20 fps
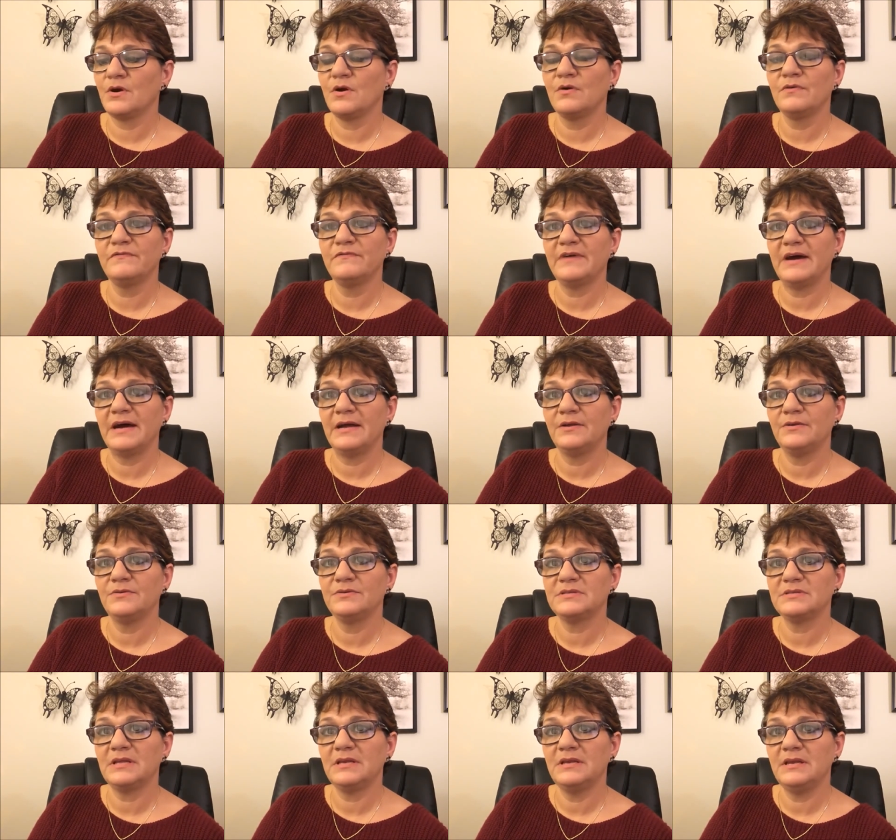own
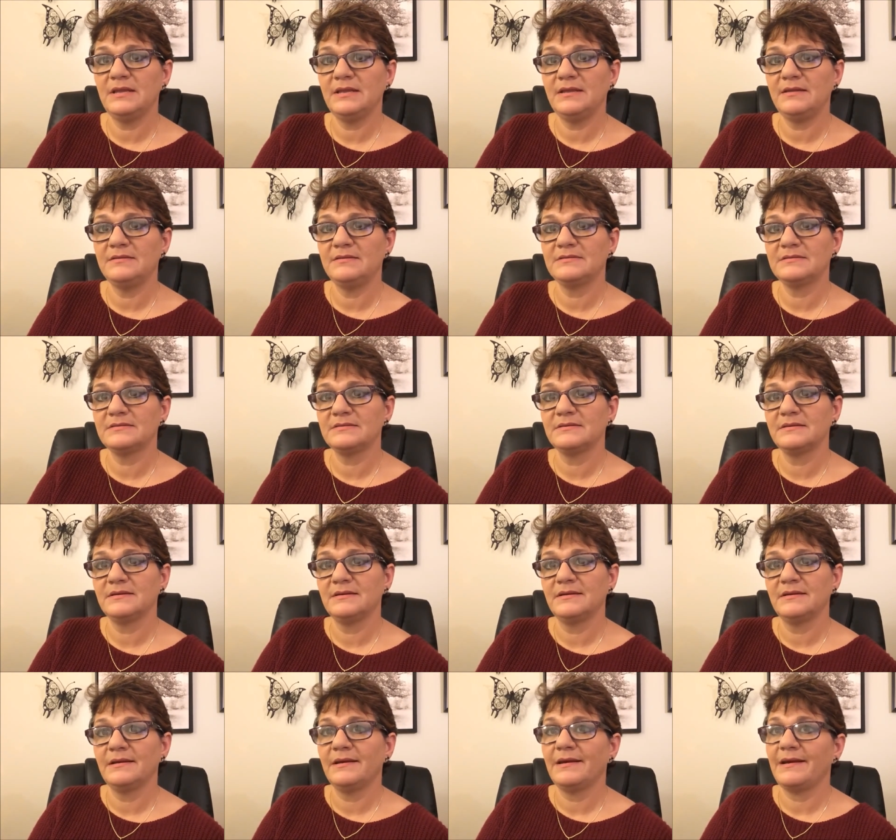values and needs?
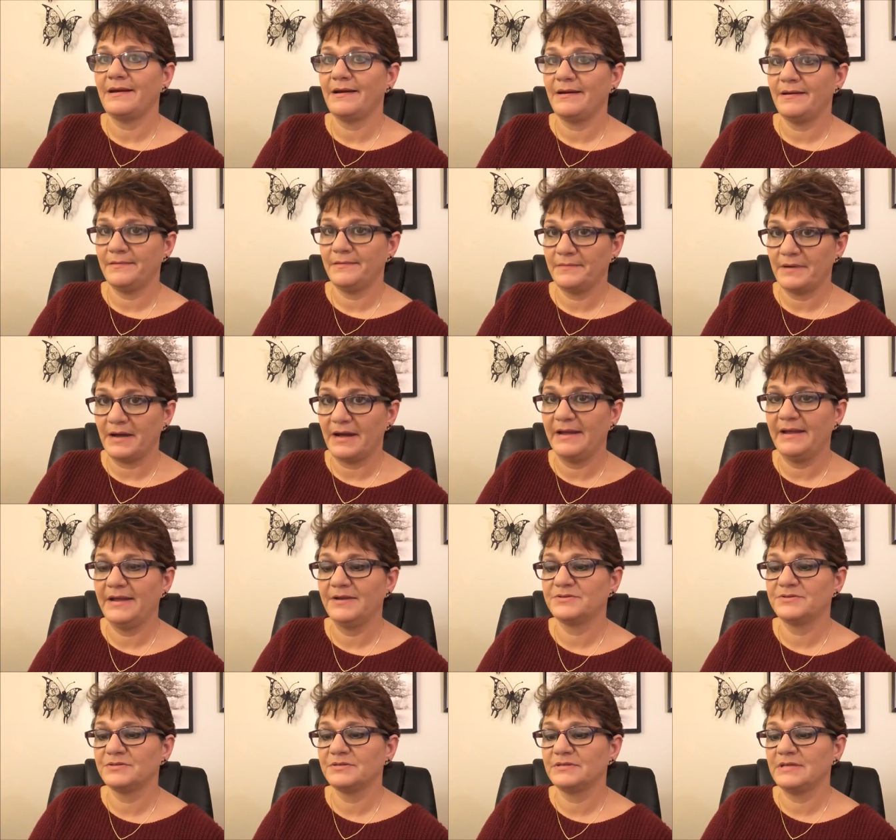I
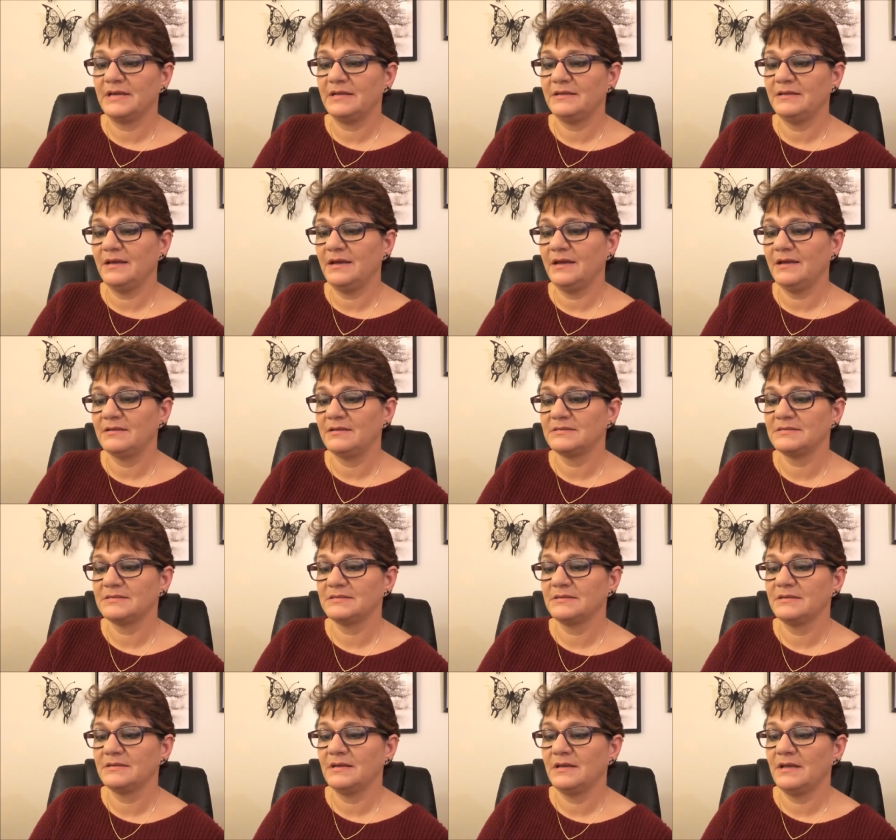answered that yes.